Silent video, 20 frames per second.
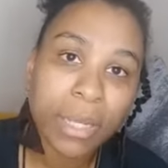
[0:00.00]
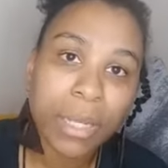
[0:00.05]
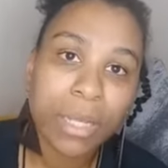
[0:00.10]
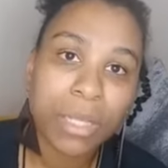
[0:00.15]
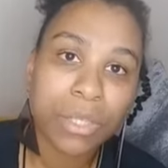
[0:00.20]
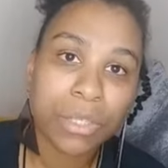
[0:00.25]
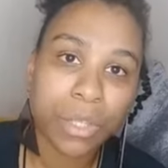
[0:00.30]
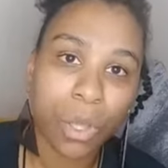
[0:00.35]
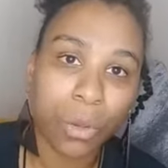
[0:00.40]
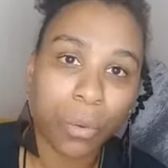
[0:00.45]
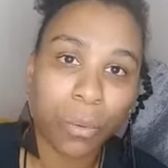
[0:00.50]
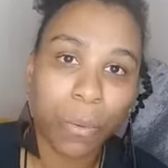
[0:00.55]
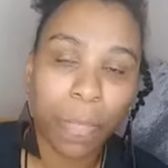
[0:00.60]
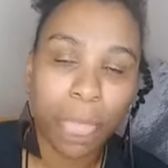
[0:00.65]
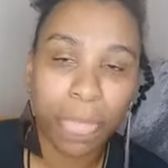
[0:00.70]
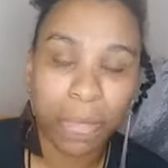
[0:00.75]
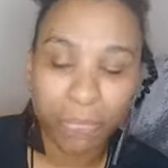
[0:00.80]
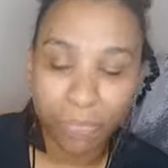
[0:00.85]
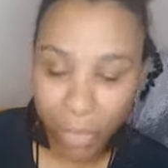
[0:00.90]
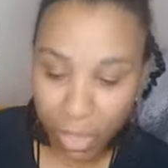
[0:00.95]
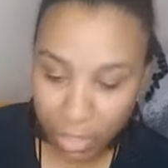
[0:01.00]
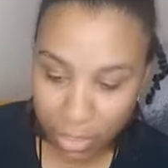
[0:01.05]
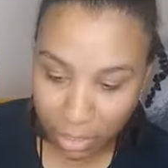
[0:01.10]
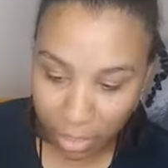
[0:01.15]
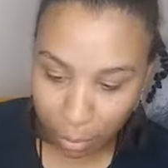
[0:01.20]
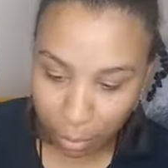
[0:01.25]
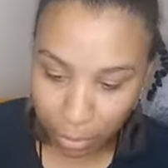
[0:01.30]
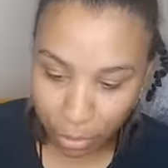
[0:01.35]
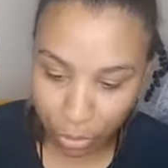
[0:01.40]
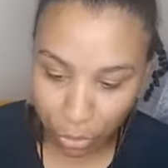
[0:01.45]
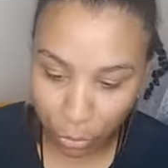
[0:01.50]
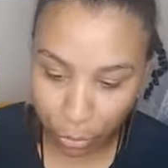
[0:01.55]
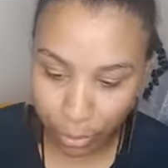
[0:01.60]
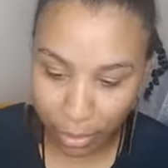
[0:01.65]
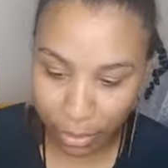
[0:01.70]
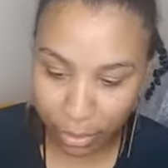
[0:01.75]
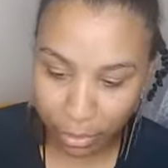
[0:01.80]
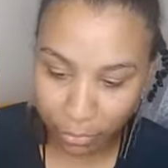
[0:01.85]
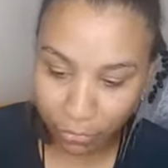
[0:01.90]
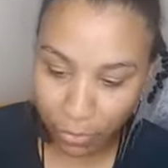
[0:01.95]
So the first W,
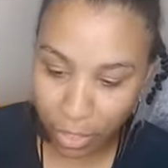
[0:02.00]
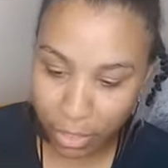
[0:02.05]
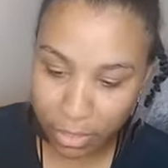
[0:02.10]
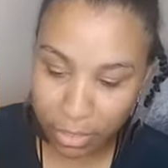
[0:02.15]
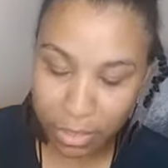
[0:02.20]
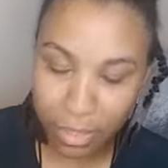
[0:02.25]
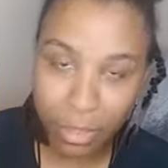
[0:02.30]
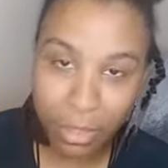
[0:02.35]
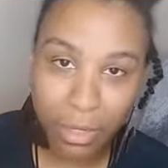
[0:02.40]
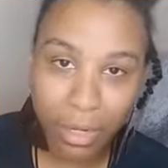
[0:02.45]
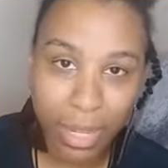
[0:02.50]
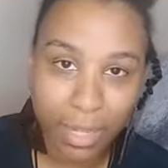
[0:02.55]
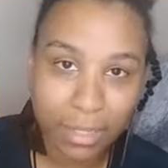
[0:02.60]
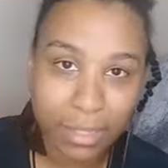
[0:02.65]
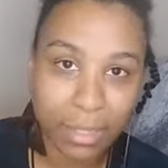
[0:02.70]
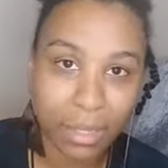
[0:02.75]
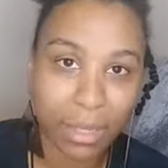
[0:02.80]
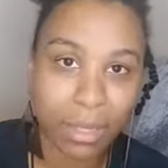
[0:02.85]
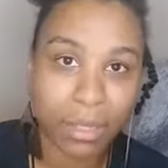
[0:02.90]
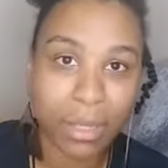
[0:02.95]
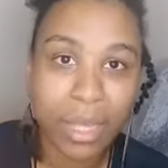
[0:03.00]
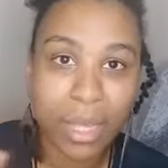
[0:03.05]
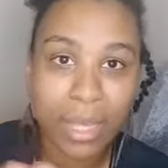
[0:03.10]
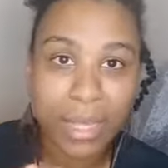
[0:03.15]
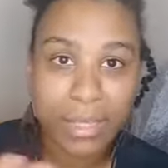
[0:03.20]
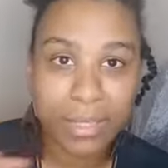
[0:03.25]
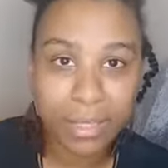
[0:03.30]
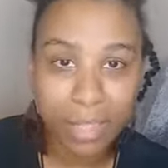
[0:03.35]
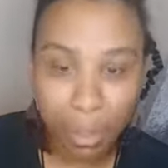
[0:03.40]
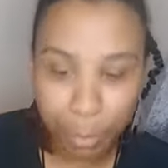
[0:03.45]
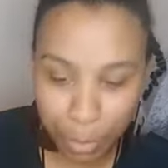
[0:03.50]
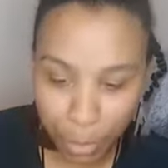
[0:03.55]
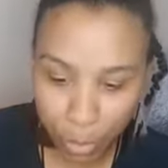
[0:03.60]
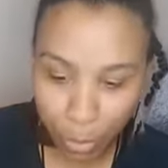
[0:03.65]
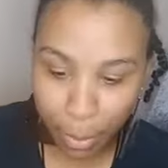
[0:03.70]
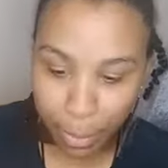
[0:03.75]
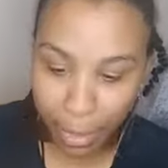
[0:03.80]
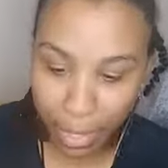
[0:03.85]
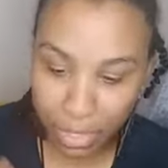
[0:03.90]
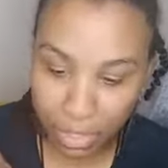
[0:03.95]
the first letter is W,
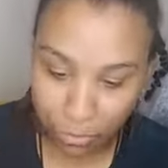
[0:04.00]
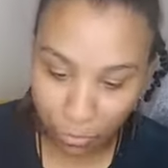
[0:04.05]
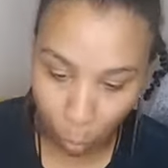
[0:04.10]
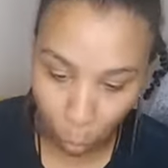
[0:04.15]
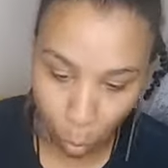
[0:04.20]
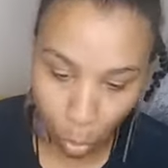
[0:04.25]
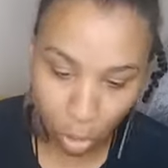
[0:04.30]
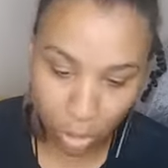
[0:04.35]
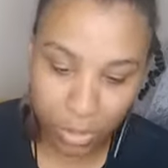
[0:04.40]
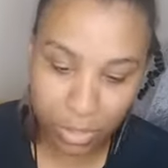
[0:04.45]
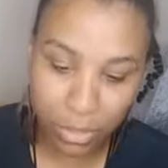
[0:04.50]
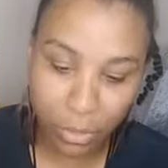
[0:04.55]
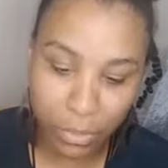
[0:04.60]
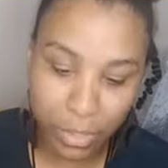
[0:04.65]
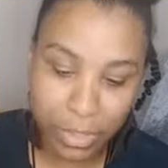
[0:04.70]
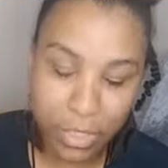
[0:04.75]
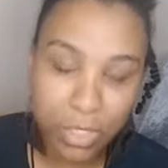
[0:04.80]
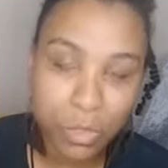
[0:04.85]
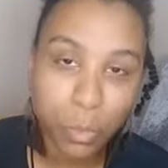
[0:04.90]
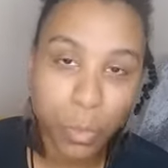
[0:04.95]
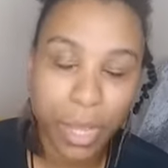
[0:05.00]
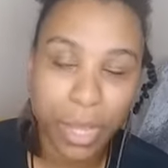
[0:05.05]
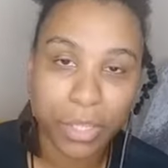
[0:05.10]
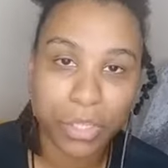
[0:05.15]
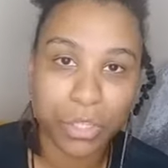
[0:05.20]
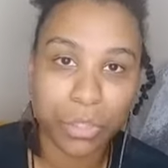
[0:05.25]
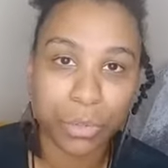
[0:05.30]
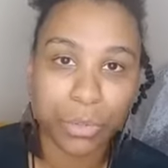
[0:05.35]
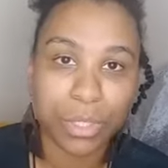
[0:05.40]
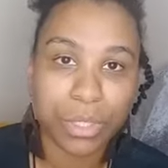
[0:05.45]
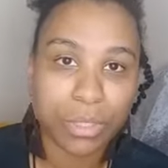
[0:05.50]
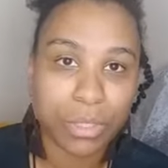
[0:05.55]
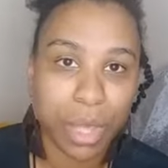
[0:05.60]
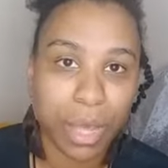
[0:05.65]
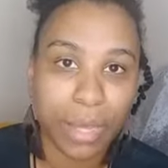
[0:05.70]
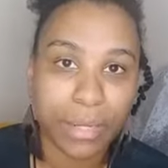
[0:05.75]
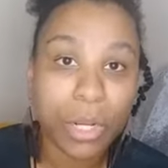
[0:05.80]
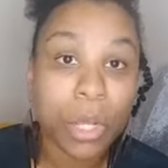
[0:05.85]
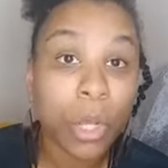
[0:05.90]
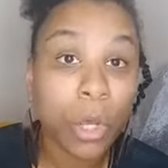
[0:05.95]
and that's for what. So this is where you
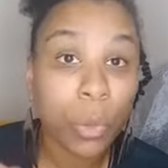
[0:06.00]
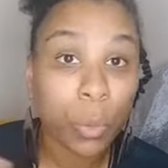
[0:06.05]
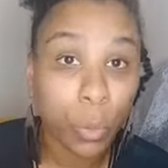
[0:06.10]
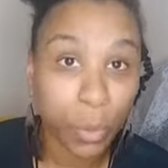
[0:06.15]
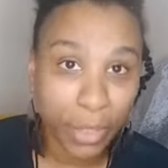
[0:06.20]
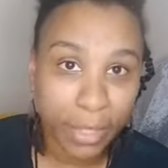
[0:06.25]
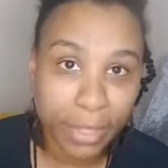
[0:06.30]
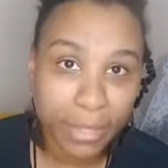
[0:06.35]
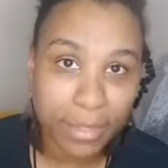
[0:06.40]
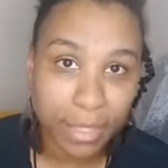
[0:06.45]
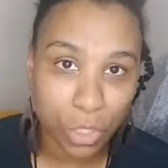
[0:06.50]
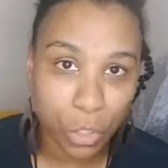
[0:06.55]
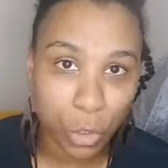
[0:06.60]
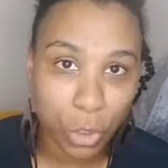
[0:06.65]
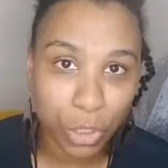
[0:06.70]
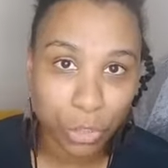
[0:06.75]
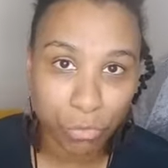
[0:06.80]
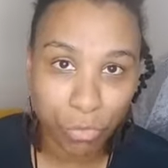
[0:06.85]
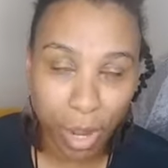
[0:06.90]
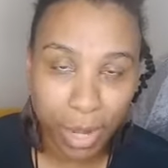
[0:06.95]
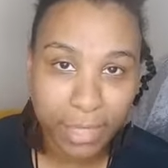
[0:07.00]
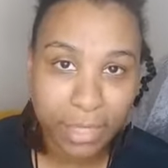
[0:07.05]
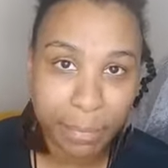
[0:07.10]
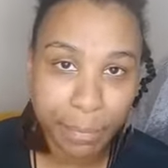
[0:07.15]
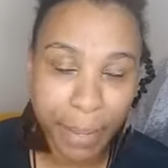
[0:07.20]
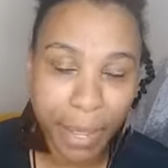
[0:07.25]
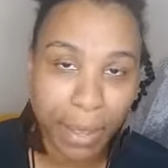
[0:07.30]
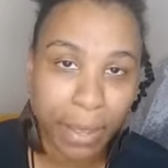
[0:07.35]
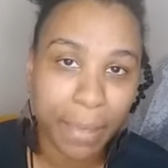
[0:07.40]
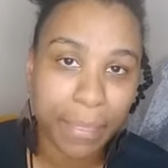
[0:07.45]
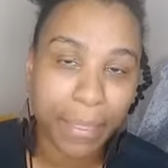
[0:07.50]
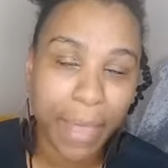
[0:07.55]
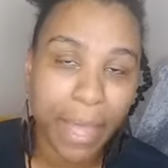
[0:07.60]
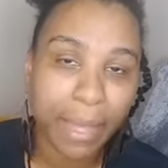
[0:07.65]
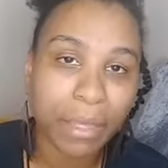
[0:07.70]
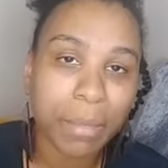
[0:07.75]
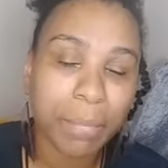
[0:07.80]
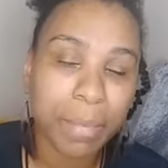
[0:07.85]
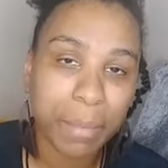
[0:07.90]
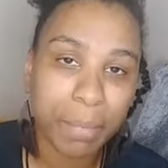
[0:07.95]
decide what it is that you're going to write about, and that
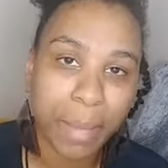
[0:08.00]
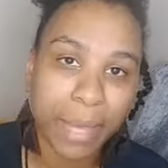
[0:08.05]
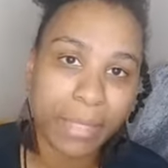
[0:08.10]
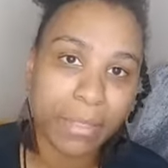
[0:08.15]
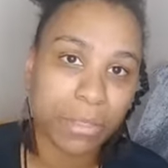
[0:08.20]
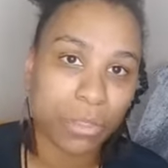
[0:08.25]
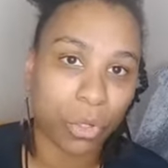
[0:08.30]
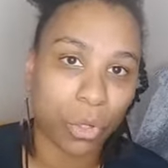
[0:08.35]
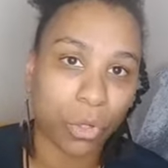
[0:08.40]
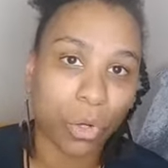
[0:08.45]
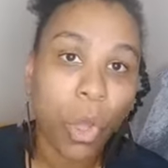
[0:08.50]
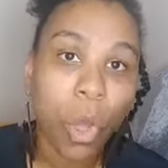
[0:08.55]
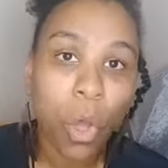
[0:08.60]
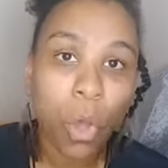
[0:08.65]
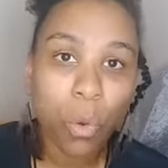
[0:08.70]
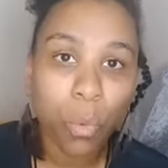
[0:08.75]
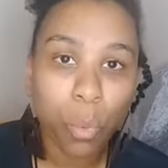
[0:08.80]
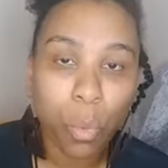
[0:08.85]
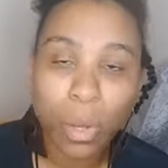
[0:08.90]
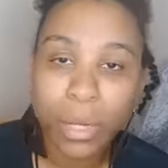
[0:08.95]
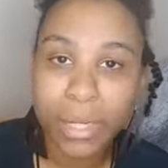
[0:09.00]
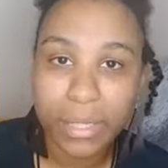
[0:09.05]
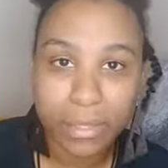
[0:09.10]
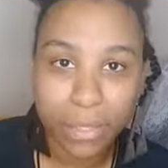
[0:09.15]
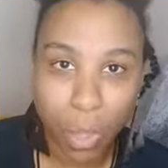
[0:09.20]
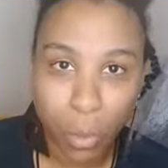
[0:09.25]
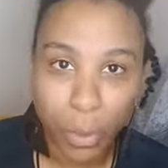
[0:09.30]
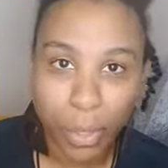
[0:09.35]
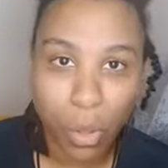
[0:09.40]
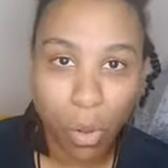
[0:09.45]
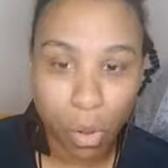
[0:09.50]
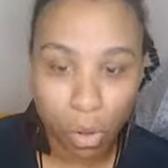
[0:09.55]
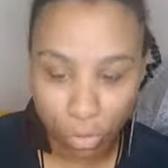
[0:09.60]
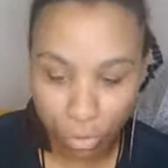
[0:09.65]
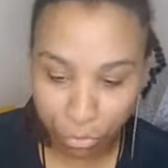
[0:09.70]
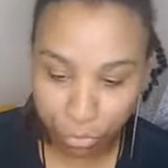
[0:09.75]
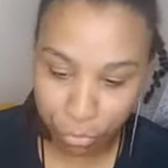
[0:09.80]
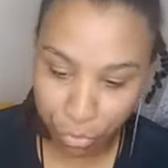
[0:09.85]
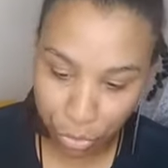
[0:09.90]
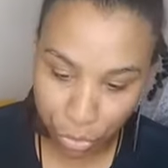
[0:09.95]
can be based on what is going on
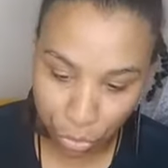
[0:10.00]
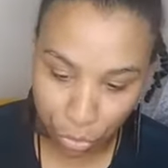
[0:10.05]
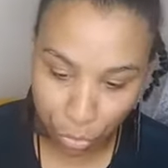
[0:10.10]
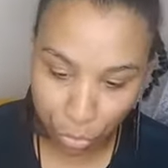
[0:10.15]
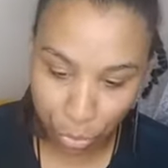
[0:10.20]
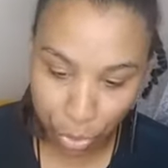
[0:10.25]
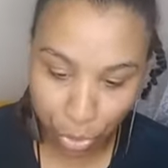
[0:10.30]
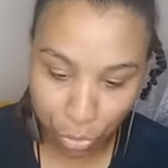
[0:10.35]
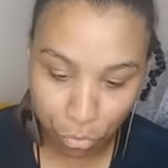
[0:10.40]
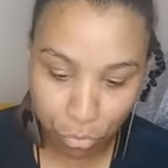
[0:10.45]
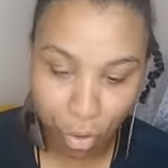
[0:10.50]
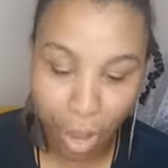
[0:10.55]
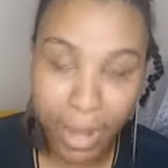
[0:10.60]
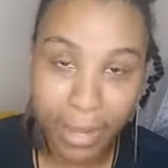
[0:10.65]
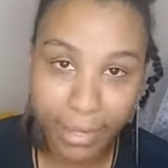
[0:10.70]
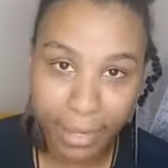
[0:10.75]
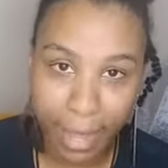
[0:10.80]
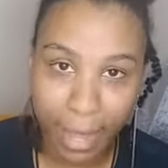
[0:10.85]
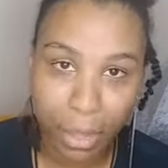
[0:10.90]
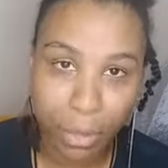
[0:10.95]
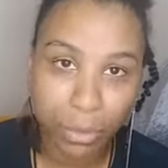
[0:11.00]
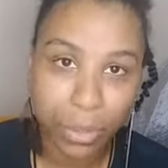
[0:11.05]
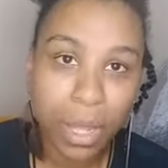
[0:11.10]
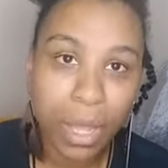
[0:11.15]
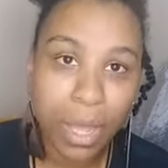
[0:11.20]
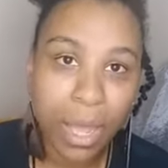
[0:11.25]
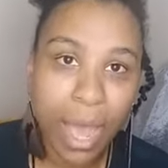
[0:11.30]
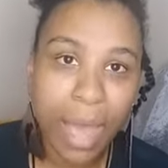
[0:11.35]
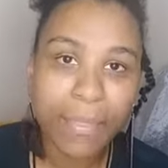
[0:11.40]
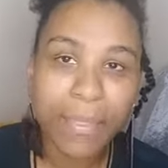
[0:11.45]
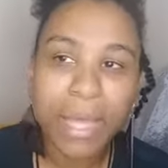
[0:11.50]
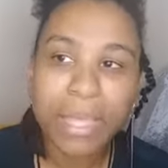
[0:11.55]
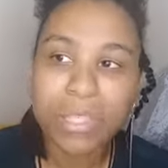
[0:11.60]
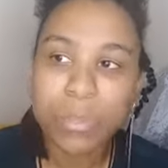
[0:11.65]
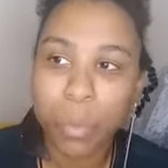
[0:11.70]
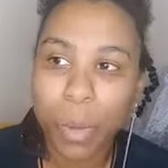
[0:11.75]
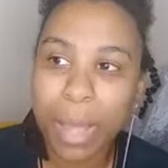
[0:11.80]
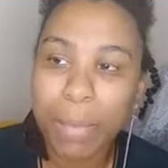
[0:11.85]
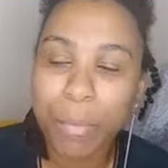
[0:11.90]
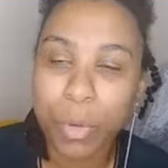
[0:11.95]
for you right now. And that's
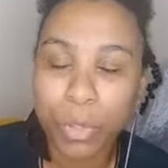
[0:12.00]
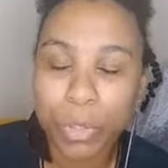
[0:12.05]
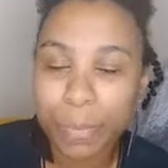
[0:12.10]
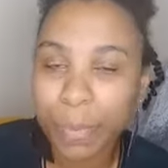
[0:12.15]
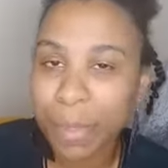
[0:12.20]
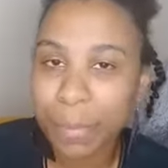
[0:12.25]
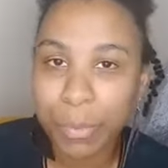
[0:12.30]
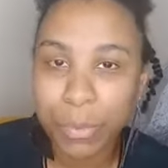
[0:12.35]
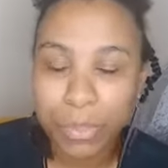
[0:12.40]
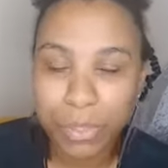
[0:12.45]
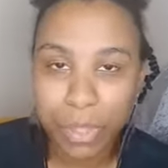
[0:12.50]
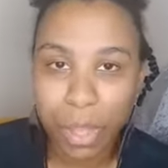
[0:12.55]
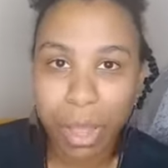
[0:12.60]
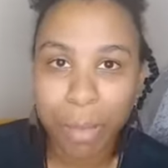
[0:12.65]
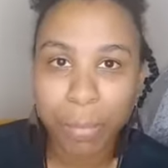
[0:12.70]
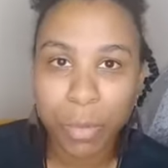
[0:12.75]
where most people start.